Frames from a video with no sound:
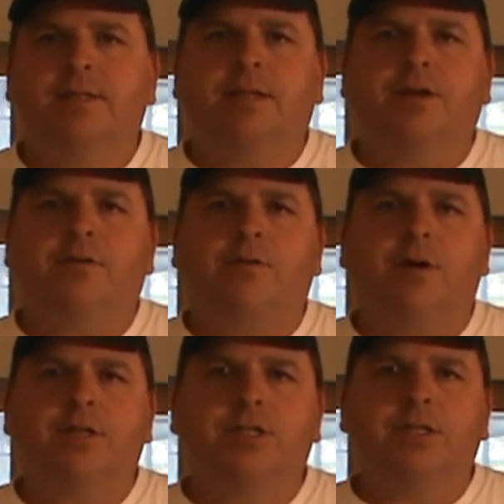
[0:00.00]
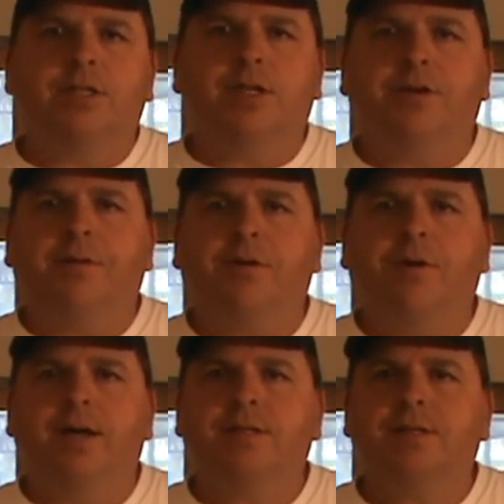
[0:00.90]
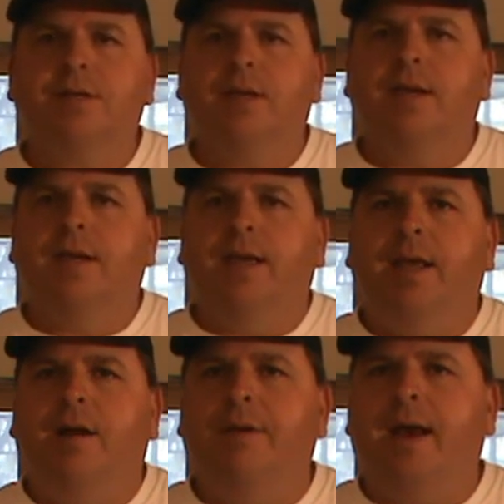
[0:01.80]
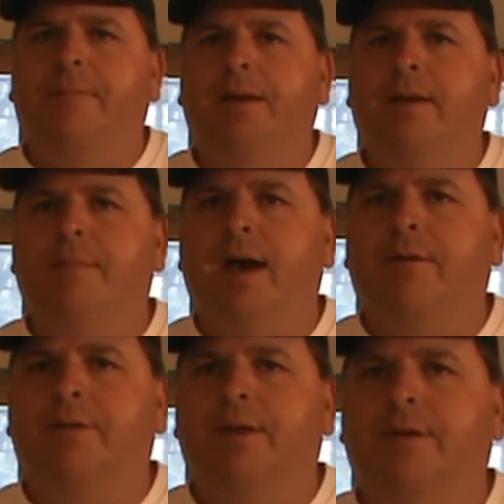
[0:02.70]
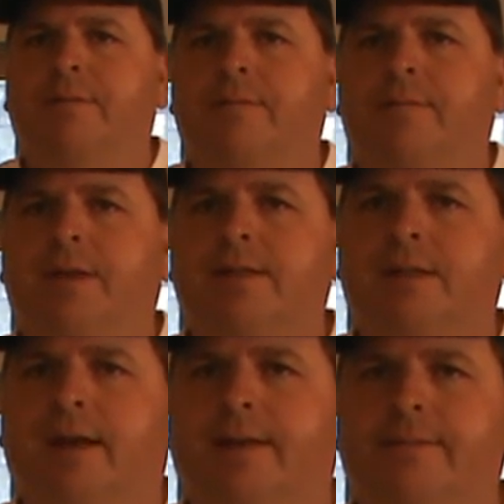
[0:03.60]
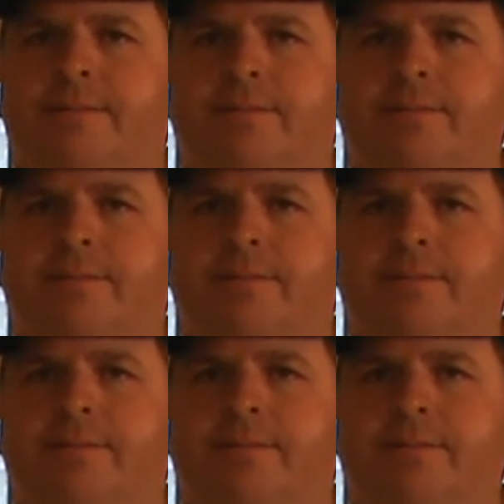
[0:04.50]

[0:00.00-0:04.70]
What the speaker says: Send your question, send your request, and I'll be happy to get back with you. Thanks a lot.